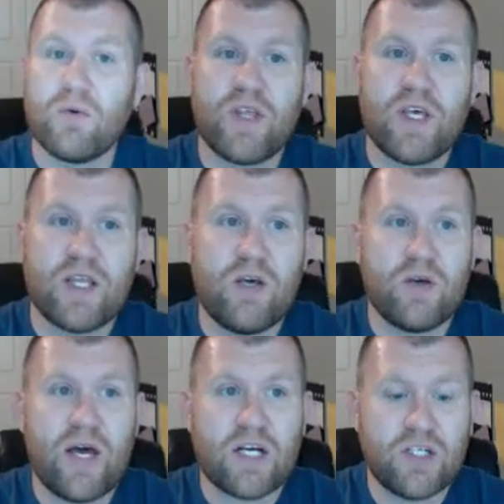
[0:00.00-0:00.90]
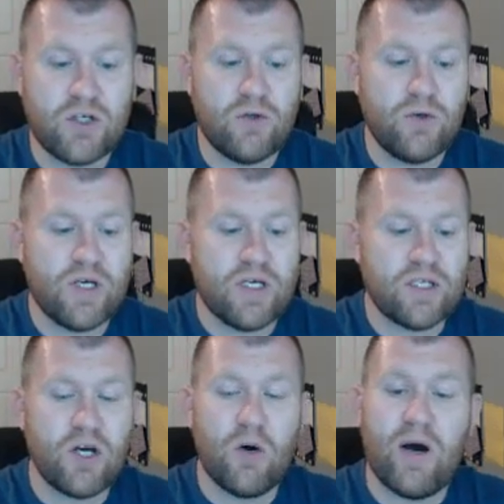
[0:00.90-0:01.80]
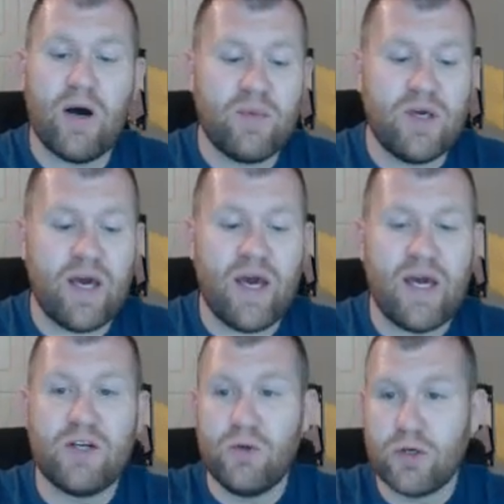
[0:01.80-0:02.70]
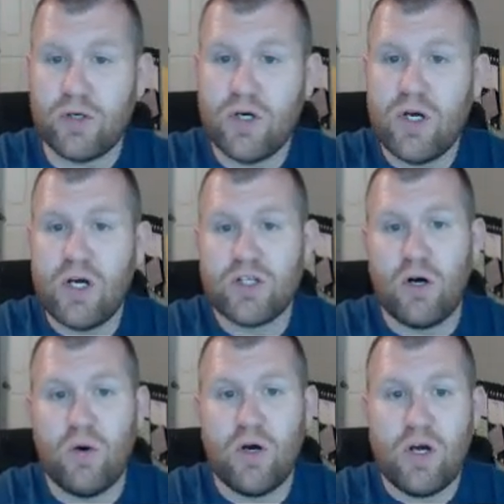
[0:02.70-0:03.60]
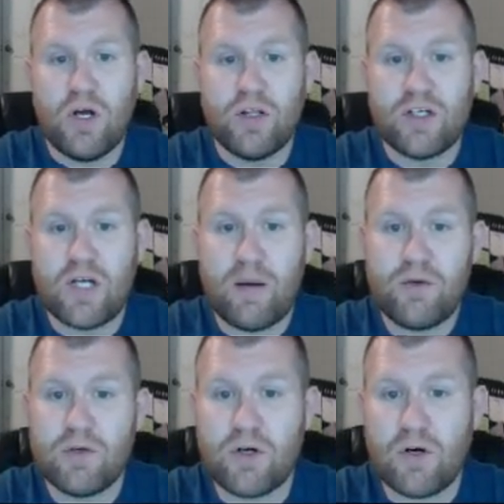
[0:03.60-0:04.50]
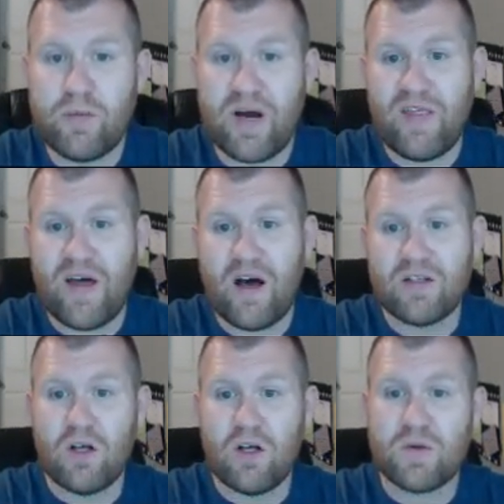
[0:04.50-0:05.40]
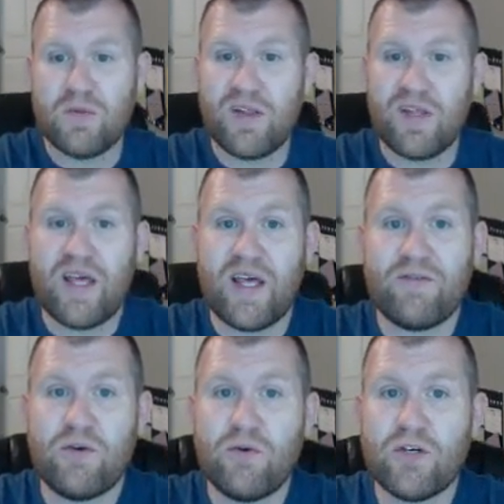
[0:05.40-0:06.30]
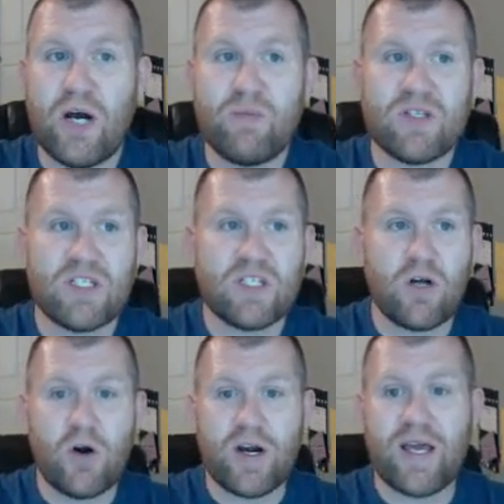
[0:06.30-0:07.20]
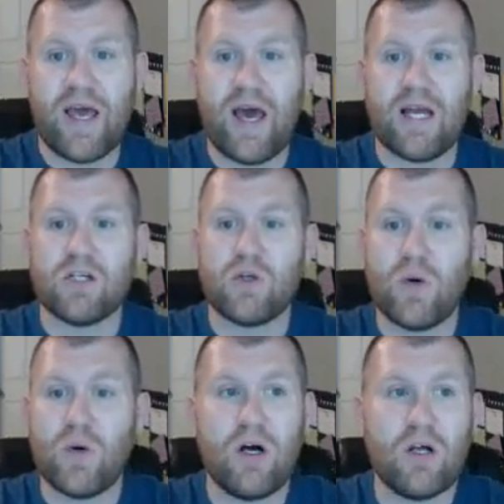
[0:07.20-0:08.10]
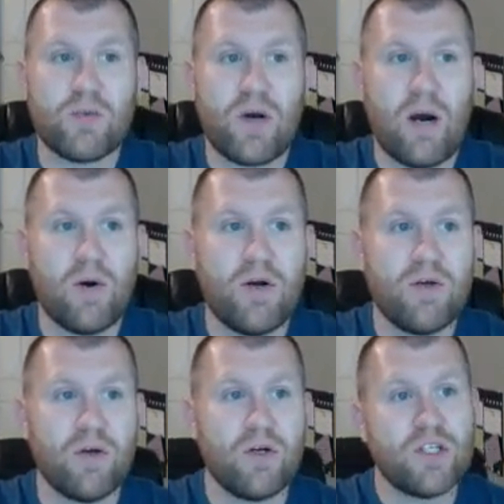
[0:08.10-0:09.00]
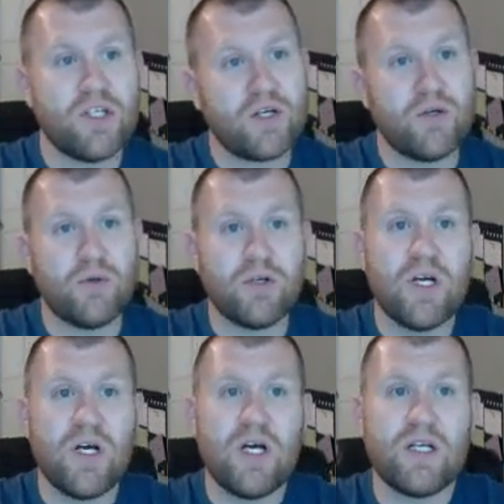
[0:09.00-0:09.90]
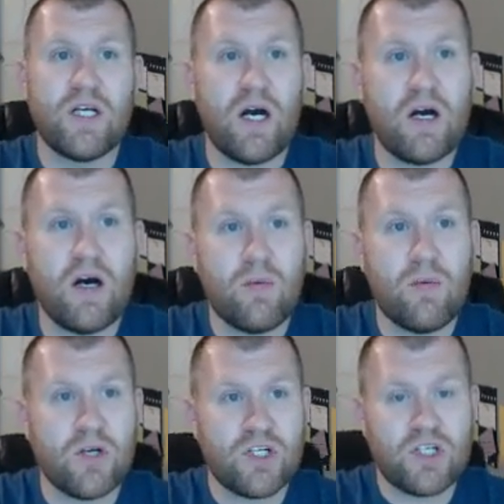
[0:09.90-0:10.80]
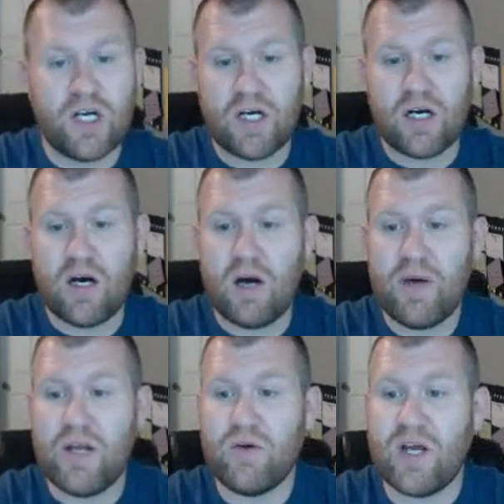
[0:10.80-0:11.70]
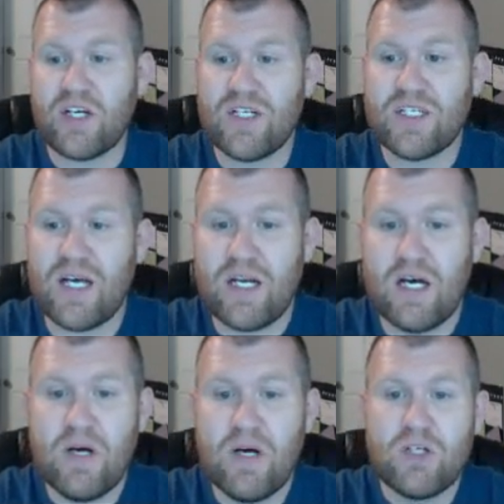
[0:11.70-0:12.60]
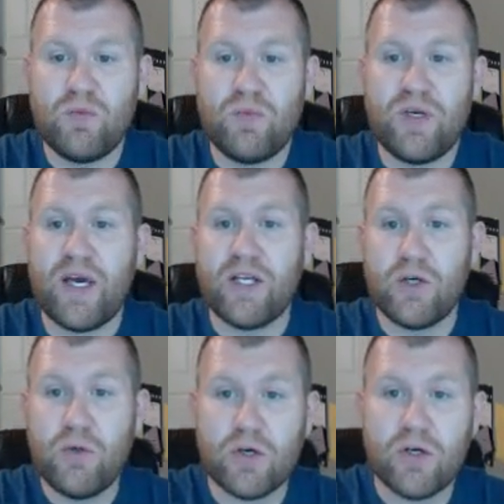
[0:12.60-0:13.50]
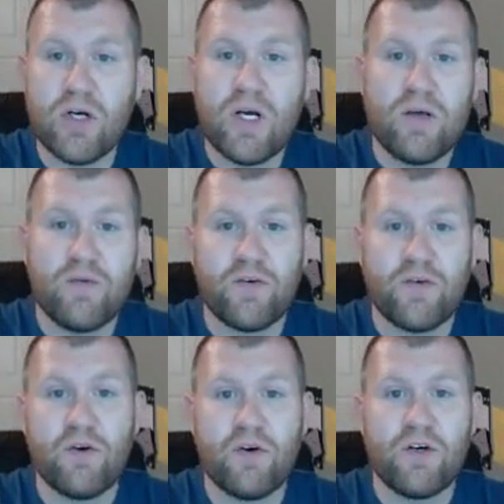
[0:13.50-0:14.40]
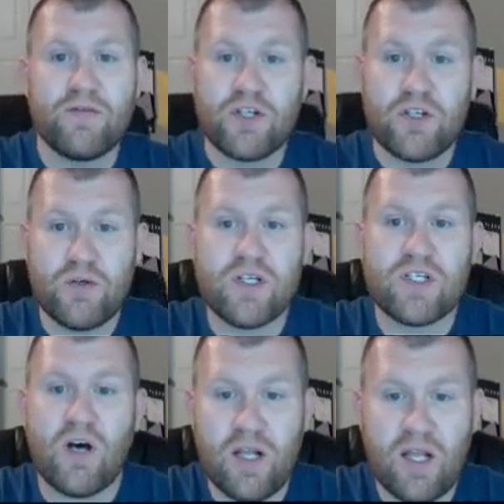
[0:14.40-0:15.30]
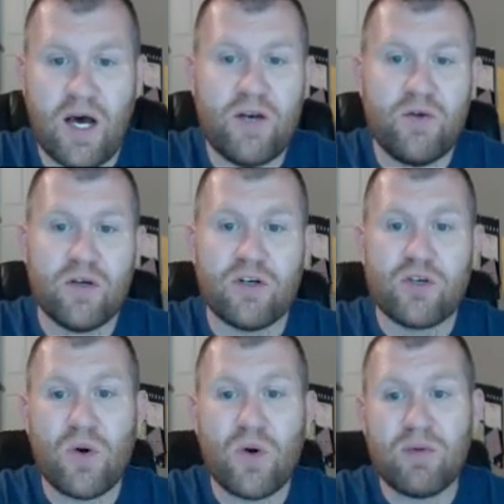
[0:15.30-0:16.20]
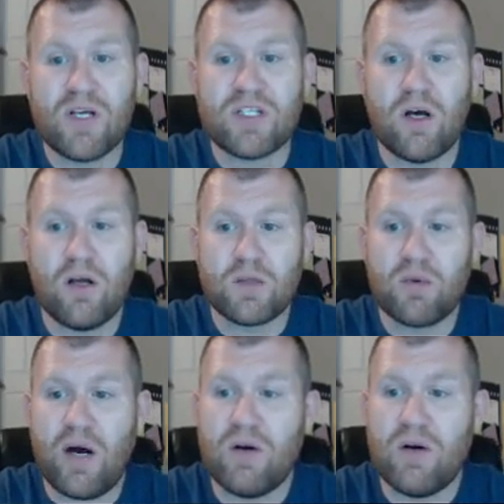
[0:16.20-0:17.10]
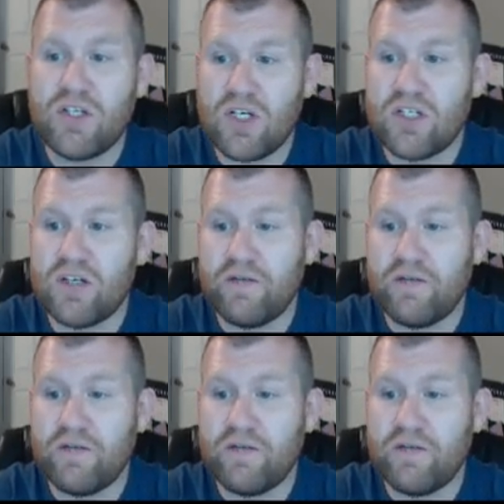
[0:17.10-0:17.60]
thing that you can actually do is go out and be a tutor. So the top tutors earn about $1,000 per month, and they have tutor jobs starting at $20 per hour, and you can go to CheggTutors.com or just Chegg.com, and you can actually sign up to be a tutor for students online. You can $20+ per hour just